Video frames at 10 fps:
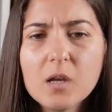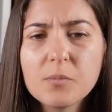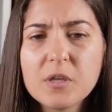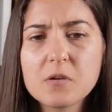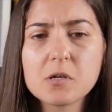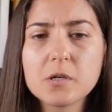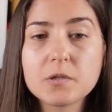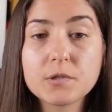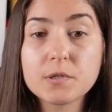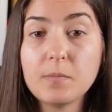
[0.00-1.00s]

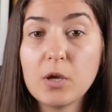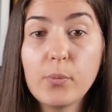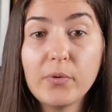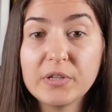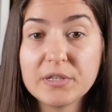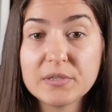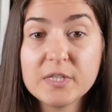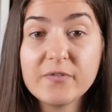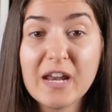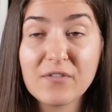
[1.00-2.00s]
because my opponent doesn't
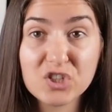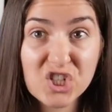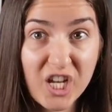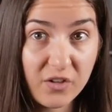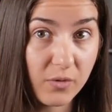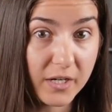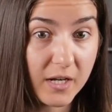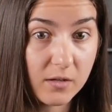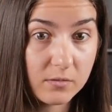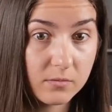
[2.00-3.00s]
even have a check right
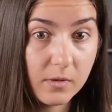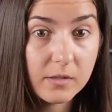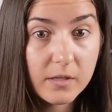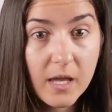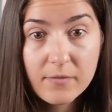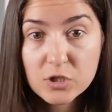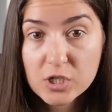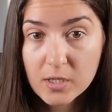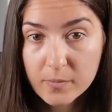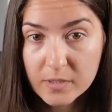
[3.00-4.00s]
now. Well, they have a
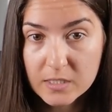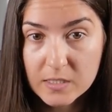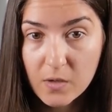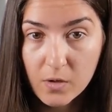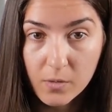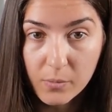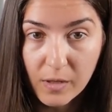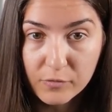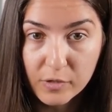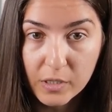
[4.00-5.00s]
check, but it's here
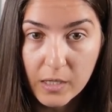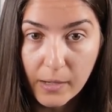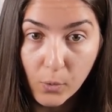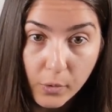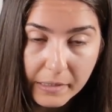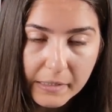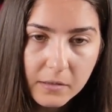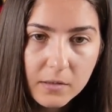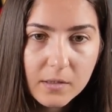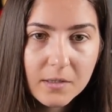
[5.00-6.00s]
blundering a queen,
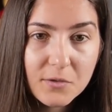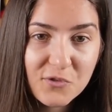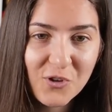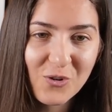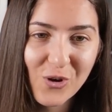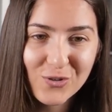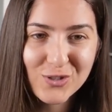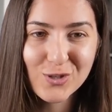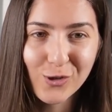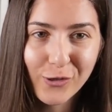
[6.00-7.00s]
so not
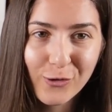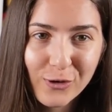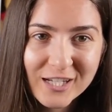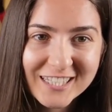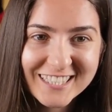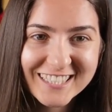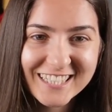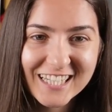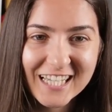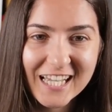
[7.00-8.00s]
so good.
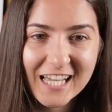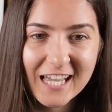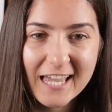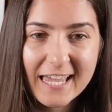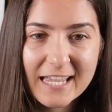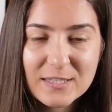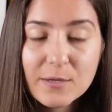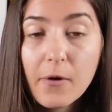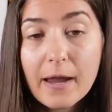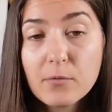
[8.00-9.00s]
And
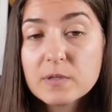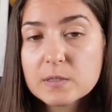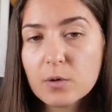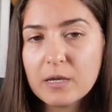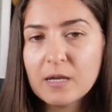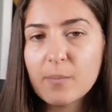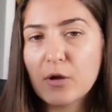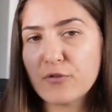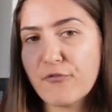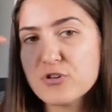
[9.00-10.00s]
so I was talking
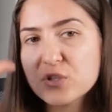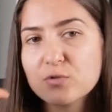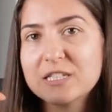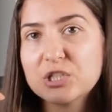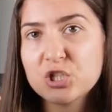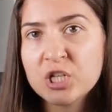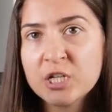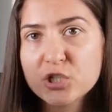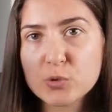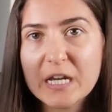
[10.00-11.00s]
about the first
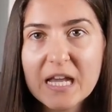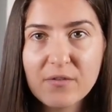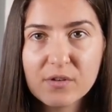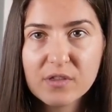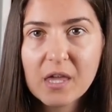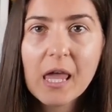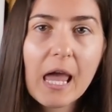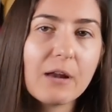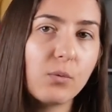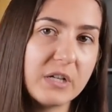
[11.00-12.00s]
strategy, trade everything
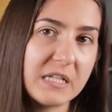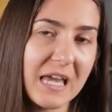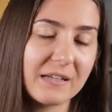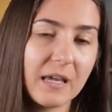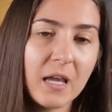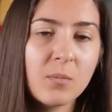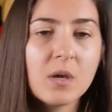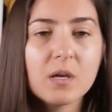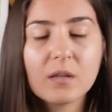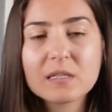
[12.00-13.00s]
and win the endgame.
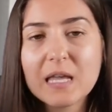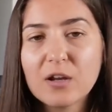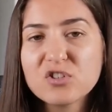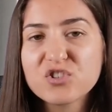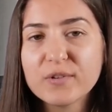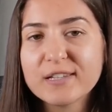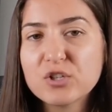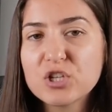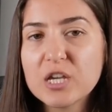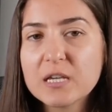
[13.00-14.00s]
The second
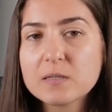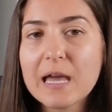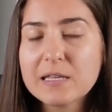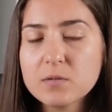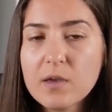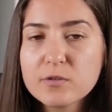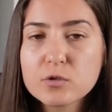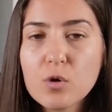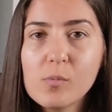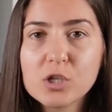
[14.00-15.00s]
strategy is, as you have
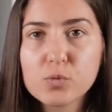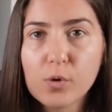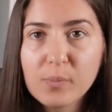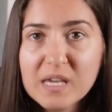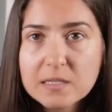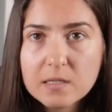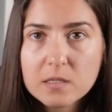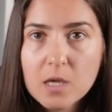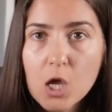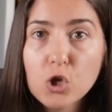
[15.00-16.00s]
so much more
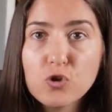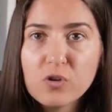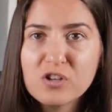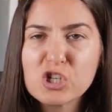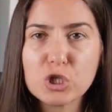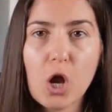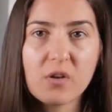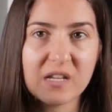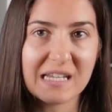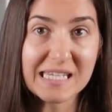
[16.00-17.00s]
pieces, you can
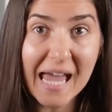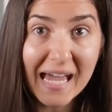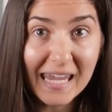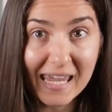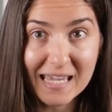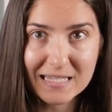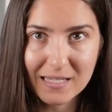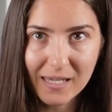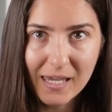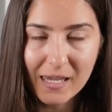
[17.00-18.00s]
start an attack against the
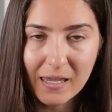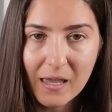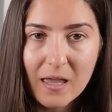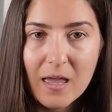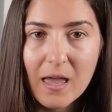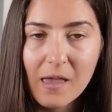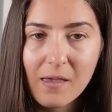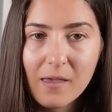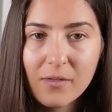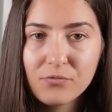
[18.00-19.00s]
king.
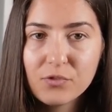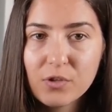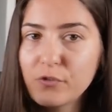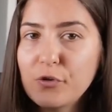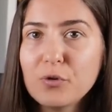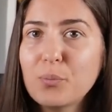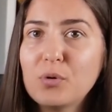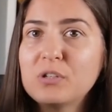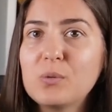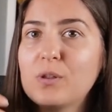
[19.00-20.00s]
And your
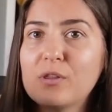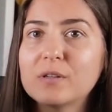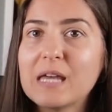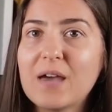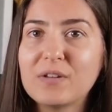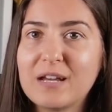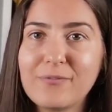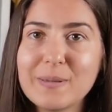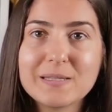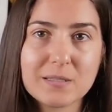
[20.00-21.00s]
opponent will not have
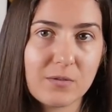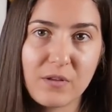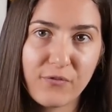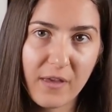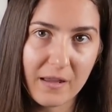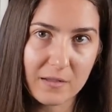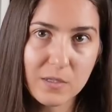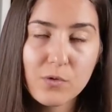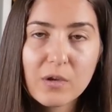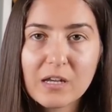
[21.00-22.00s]
enough pieces to defend, so
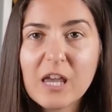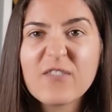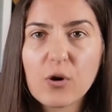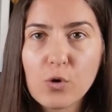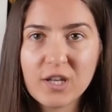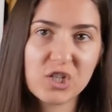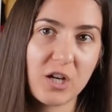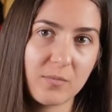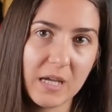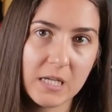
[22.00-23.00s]
you can give a quick
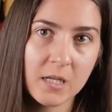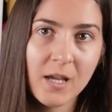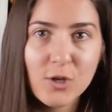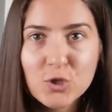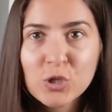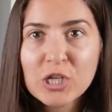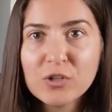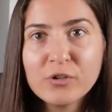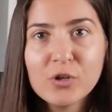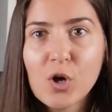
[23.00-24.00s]
checkmate. So
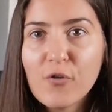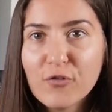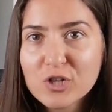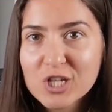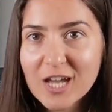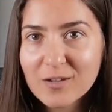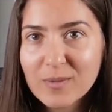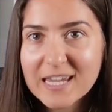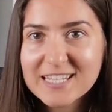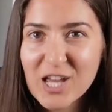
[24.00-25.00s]
either you go for a
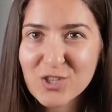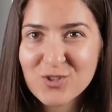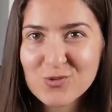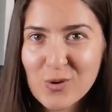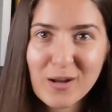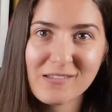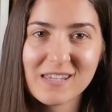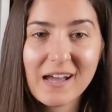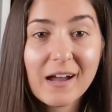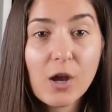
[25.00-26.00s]
checkmate, a strong
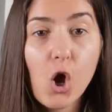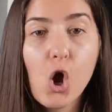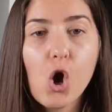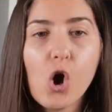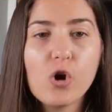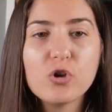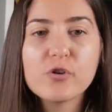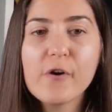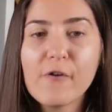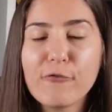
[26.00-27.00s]
attack, or you
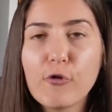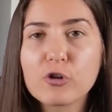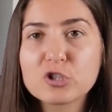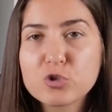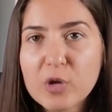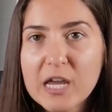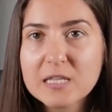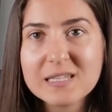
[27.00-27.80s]
go for trades